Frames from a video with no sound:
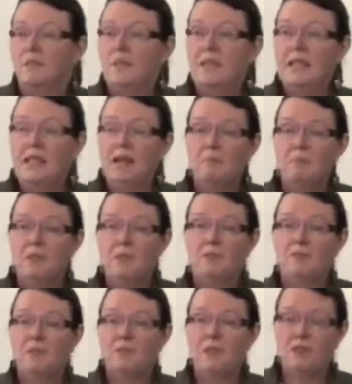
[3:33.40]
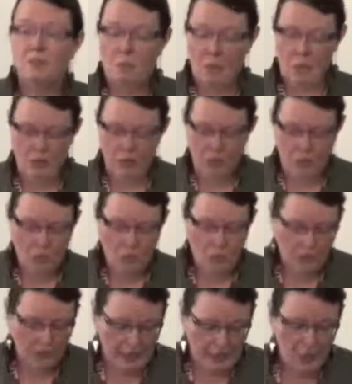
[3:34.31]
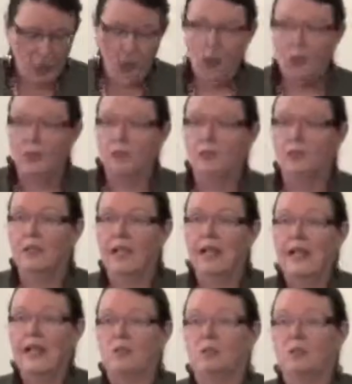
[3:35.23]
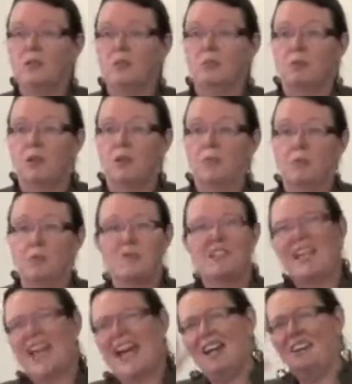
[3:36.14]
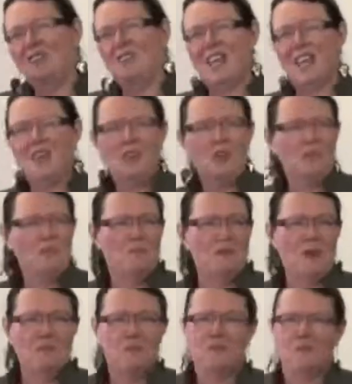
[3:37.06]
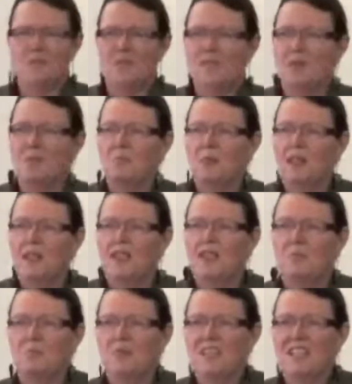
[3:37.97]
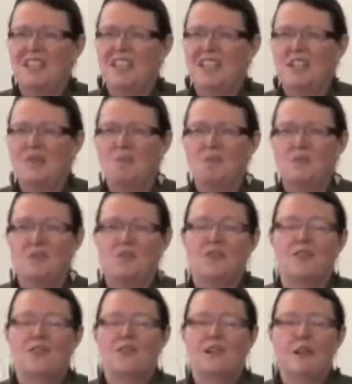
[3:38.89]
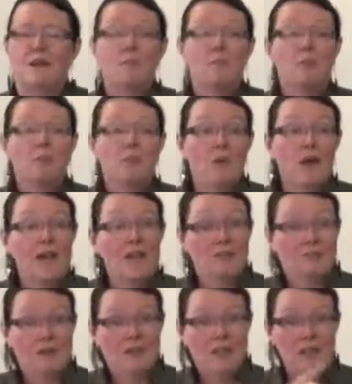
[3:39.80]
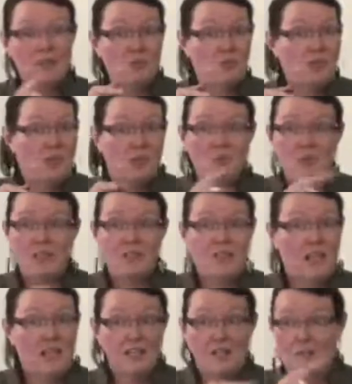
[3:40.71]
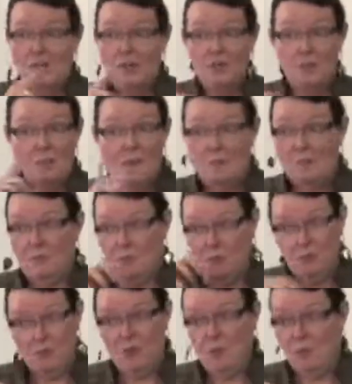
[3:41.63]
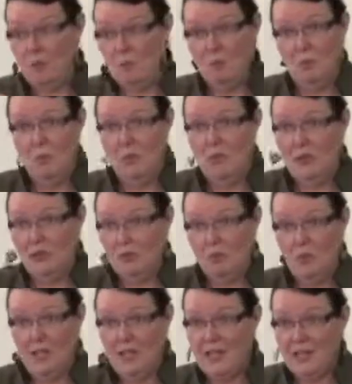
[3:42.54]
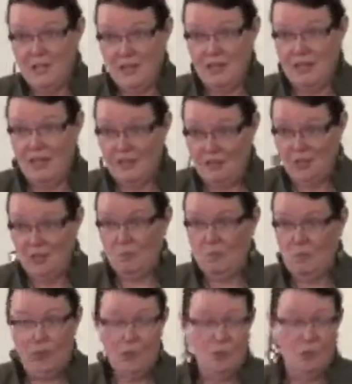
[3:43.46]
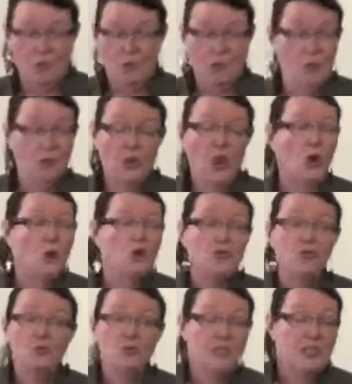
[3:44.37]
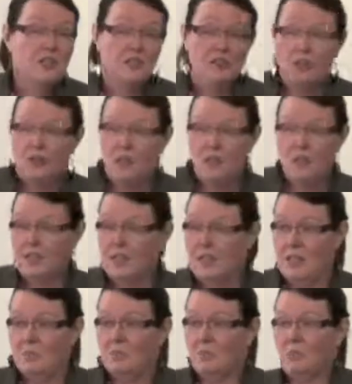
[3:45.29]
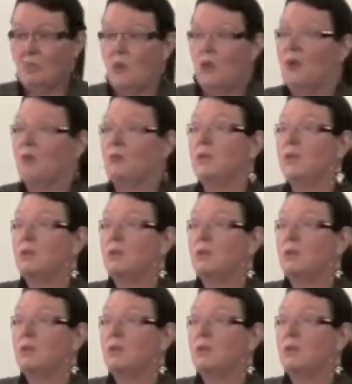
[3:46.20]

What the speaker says: Me not being from this part of the world at all, I had real problems. Tatters I heard about from somebody, but neeps. But what I found interesting was lots of other people who were born and raised on this part of the world also didn't know what neeps were.